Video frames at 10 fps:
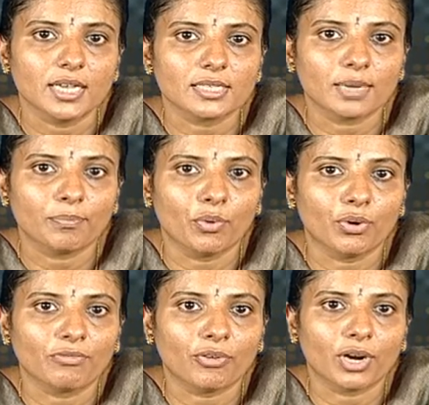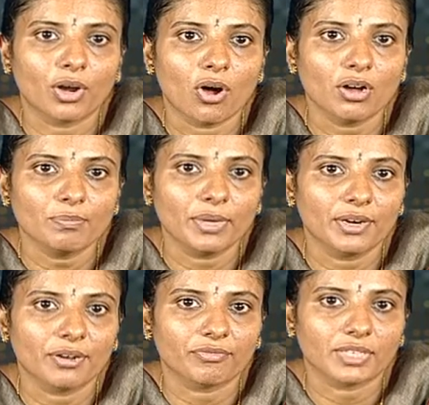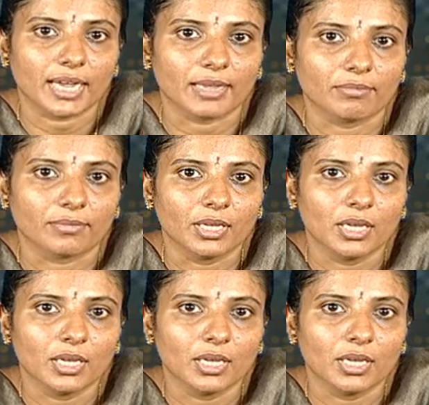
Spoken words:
support for a long period of time.